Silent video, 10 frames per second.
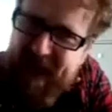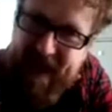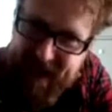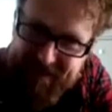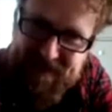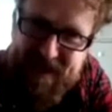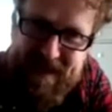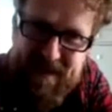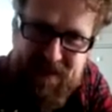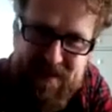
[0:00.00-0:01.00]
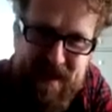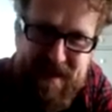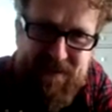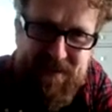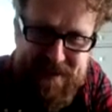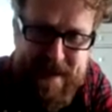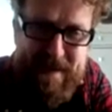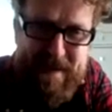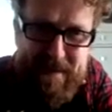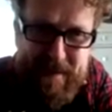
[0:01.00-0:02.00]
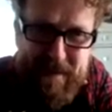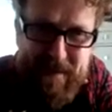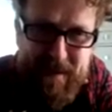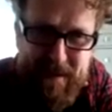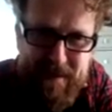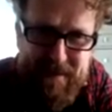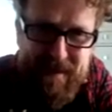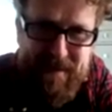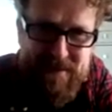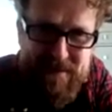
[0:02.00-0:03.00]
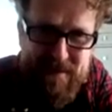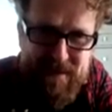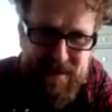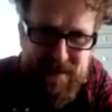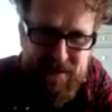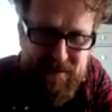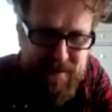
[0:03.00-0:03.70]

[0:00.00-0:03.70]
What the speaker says: I have to say, I never say anything. I think it's, you know,